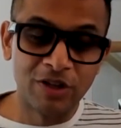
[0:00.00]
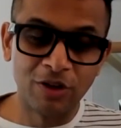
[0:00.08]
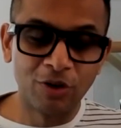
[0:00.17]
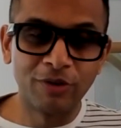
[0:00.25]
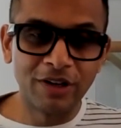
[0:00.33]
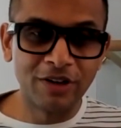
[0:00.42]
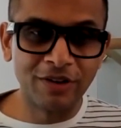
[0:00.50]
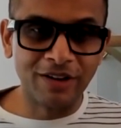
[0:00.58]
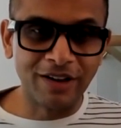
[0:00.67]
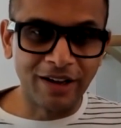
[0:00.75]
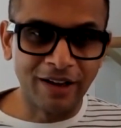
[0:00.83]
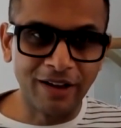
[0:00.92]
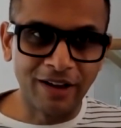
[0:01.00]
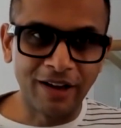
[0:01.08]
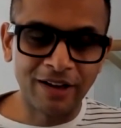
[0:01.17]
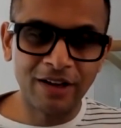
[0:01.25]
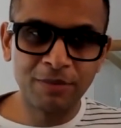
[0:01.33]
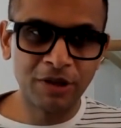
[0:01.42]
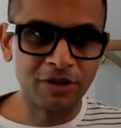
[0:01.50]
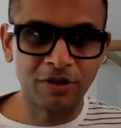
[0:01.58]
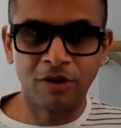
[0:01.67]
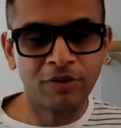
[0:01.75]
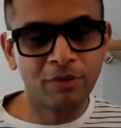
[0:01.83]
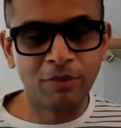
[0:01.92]
See, when you're in
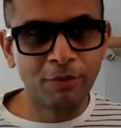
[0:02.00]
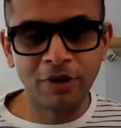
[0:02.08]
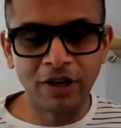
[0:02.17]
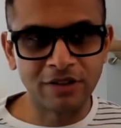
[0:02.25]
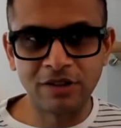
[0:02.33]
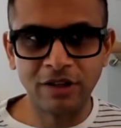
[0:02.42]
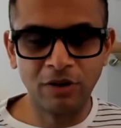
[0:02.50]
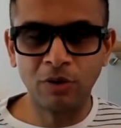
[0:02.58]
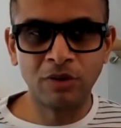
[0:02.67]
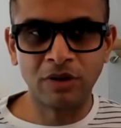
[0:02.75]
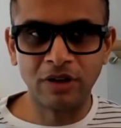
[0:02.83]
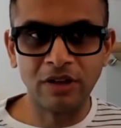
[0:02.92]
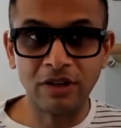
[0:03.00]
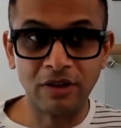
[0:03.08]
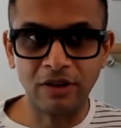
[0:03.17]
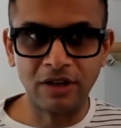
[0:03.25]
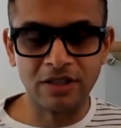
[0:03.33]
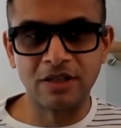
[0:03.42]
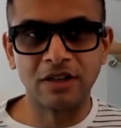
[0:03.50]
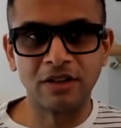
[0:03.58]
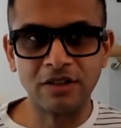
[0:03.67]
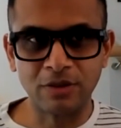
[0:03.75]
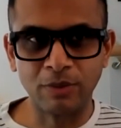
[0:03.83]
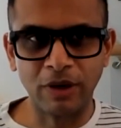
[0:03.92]
academia, often people actually don't really realize
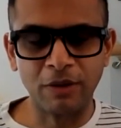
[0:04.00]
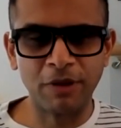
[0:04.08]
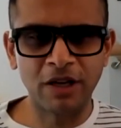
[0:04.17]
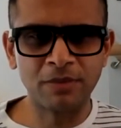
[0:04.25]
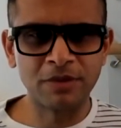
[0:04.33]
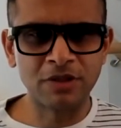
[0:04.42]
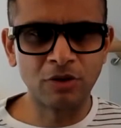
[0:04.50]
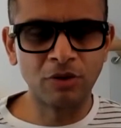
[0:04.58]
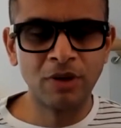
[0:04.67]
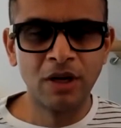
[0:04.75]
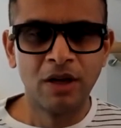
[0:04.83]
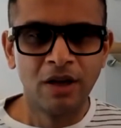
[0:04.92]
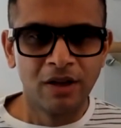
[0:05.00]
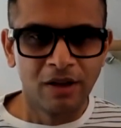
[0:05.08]
it this way. It becomes so.